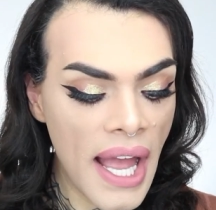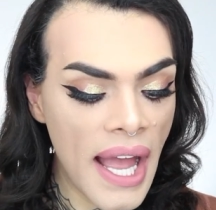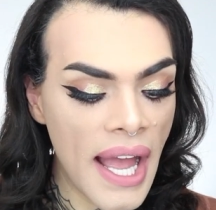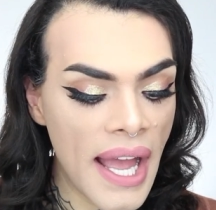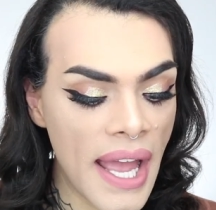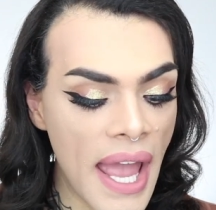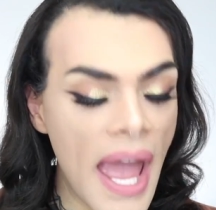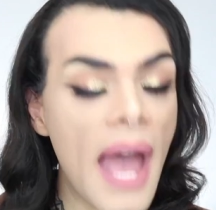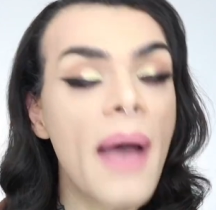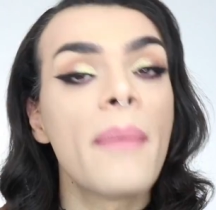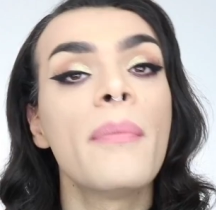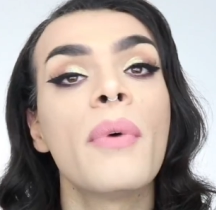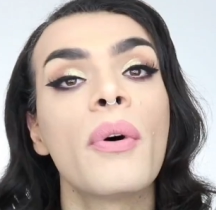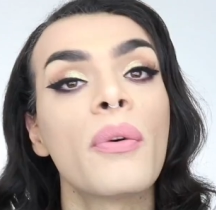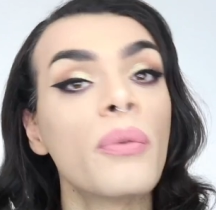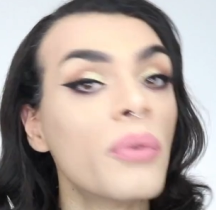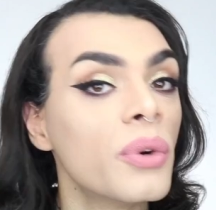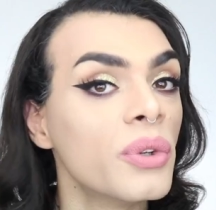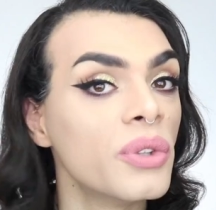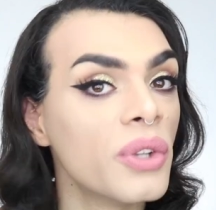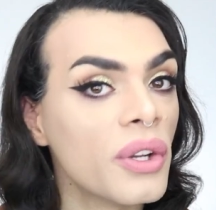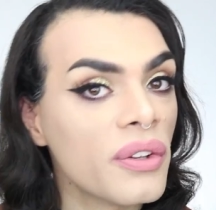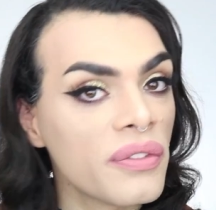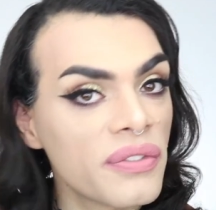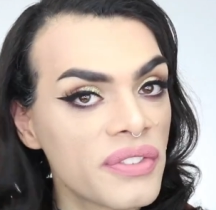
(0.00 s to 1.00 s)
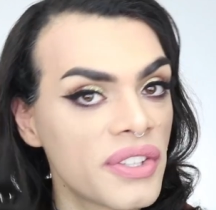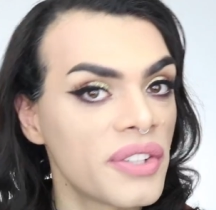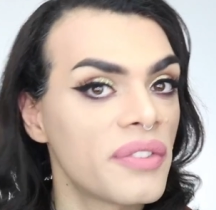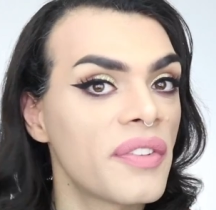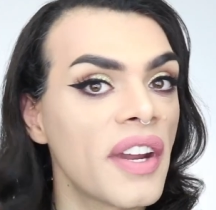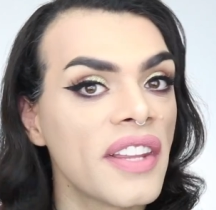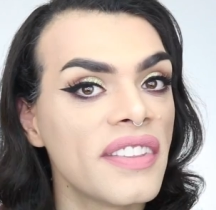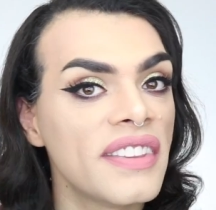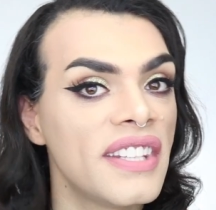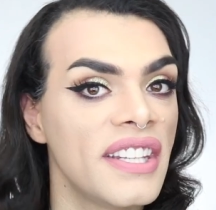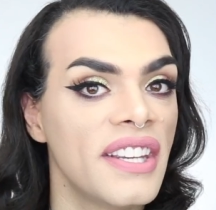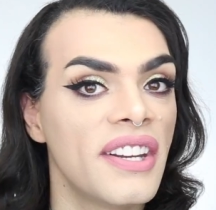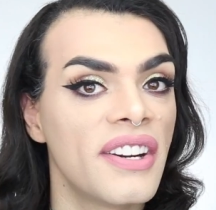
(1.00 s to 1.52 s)
I am Rudolph the
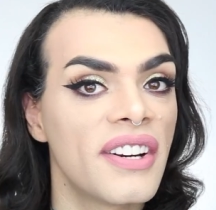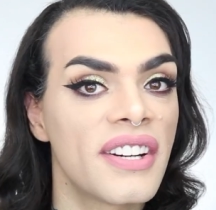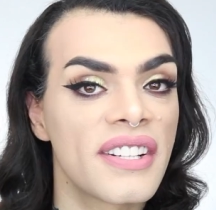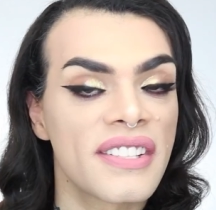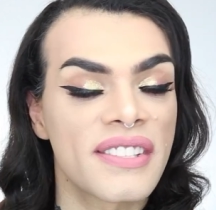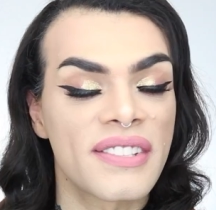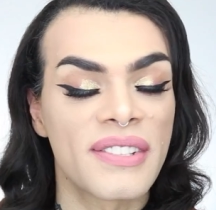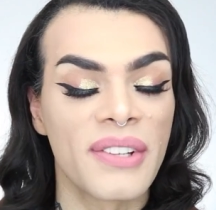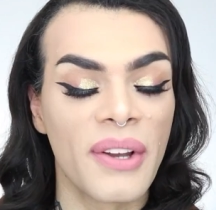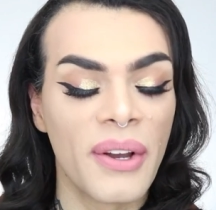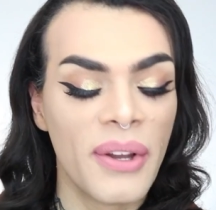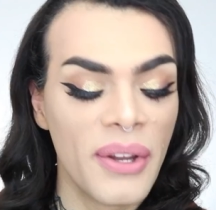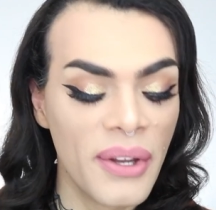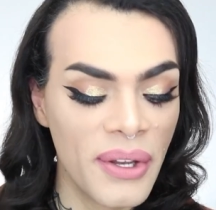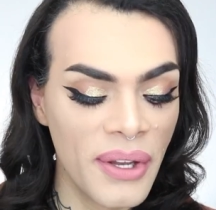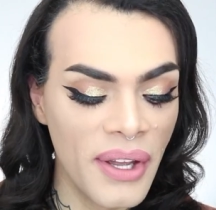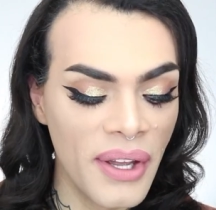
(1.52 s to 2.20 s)
reindeer, so